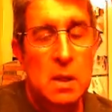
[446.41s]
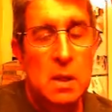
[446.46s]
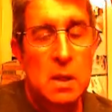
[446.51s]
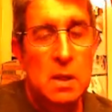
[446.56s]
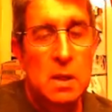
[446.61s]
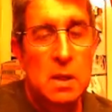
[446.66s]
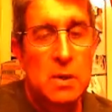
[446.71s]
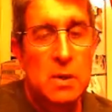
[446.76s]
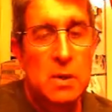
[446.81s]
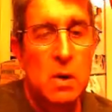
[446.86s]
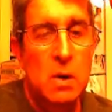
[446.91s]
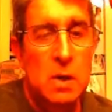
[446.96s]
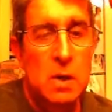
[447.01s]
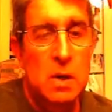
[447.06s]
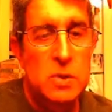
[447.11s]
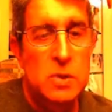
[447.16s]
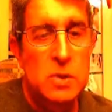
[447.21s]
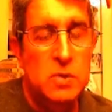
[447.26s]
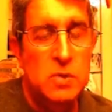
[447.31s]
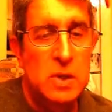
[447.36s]
the
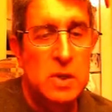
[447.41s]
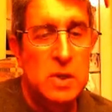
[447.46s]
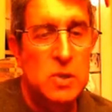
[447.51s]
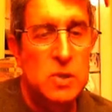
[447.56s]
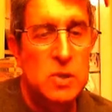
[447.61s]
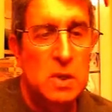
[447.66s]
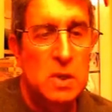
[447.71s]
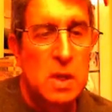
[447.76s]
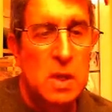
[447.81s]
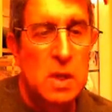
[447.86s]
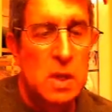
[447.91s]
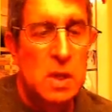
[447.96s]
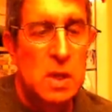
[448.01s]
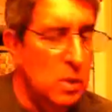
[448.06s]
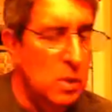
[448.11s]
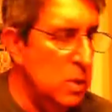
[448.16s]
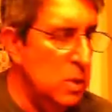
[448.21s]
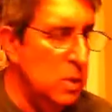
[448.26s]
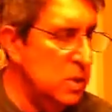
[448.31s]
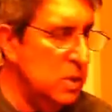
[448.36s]
coral structure.
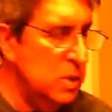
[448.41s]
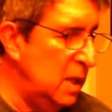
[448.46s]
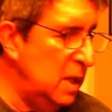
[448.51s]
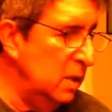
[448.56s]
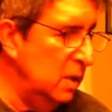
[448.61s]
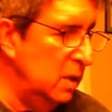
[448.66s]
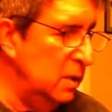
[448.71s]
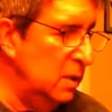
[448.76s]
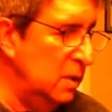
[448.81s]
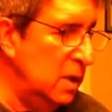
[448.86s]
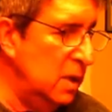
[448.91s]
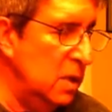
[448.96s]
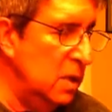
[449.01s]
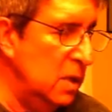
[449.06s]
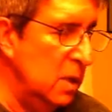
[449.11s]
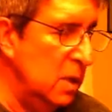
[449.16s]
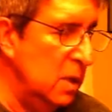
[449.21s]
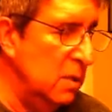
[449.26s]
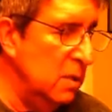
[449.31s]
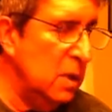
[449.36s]
There was an El
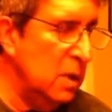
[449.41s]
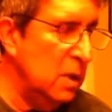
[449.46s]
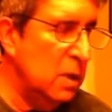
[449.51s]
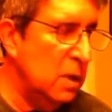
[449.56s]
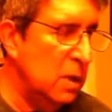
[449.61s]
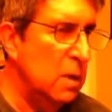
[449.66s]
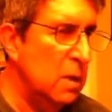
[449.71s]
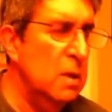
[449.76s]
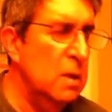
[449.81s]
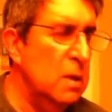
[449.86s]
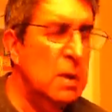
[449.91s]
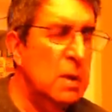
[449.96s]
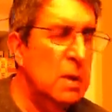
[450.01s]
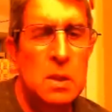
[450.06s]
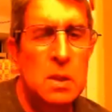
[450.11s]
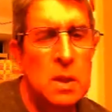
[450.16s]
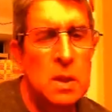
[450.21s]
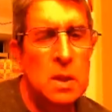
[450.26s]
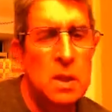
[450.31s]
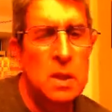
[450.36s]
Nino that occurred
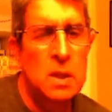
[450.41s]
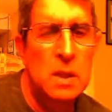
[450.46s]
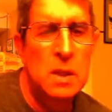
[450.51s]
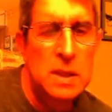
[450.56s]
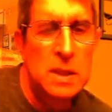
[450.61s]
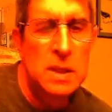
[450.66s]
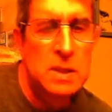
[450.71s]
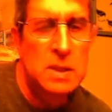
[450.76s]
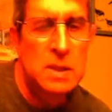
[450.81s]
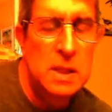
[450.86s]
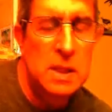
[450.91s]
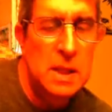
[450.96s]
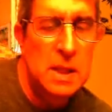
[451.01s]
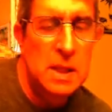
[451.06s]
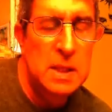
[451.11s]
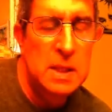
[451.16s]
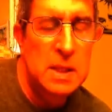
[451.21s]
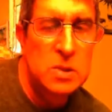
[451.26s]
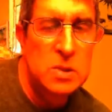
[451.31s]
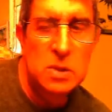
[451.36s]
in
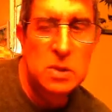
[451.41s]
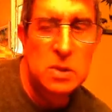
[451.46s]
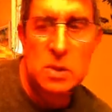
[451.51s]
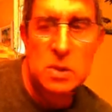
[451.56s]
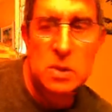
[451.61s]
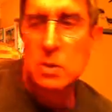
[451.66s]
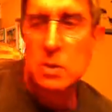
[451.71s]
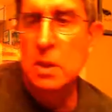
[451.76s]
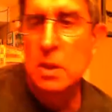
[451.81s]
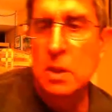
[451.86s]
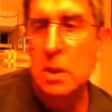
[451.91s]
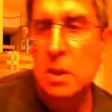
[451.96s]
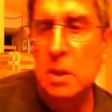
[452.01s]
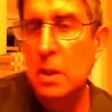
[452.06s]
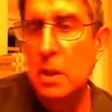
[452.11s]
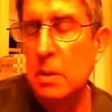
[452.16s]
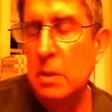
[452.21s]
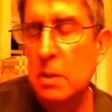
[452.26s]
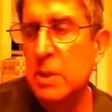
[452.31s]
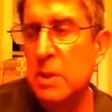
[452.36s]
1982,
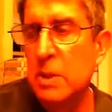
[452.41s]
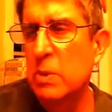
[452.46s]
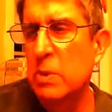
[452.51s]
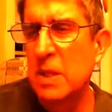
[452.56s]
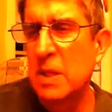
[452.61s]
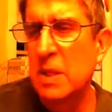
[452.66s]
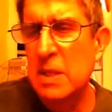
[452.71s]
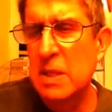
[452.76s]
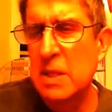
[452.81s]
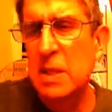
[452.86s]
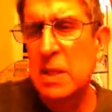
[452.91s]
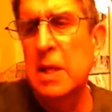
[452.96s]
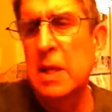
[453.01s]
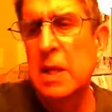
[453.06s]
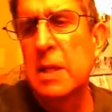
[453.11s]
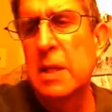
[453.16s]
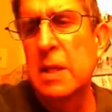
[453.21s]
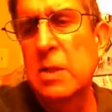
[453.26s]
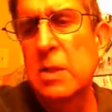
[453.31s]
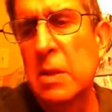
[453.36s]
between
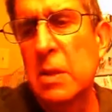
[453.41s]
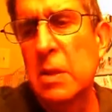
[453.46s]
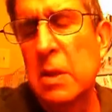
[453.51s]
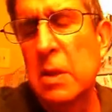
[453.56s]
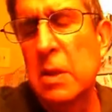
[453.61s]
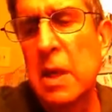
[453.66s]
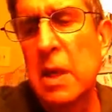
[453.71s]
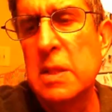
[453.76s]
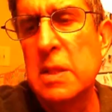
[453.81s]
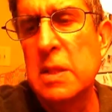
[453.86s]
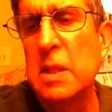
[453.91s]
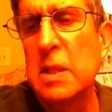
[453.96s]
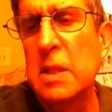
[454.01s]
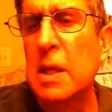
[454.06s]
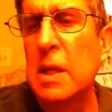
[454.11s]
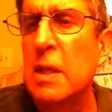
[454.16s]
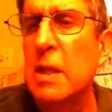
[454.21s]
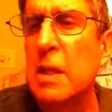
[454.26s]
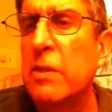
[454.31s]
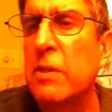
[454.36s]
1982 and
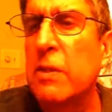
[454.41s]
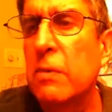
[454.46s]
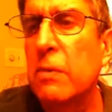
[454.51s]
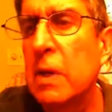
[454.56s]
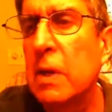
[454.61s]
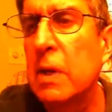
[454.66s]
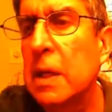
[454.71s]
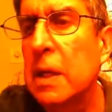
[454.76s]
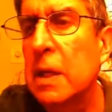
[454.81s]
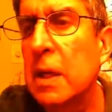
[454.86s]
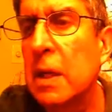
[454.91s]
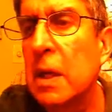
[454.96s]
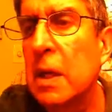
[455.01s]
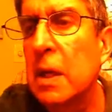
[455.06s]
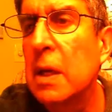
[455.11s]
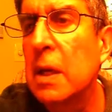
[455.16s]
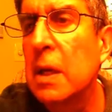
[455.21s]
1983,